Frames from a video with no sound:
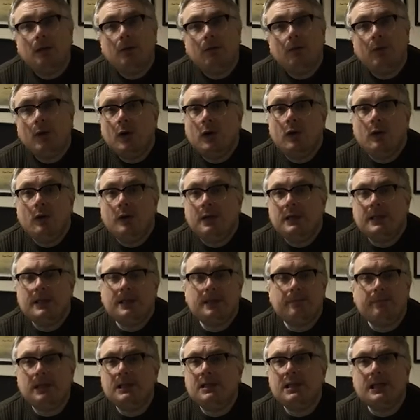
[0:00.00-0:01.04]
the learning
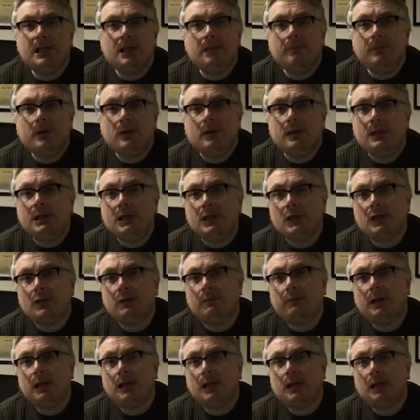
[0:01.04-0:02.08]
disability community
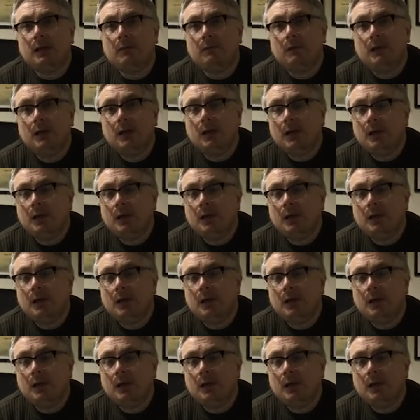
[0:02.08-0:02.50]
somehow,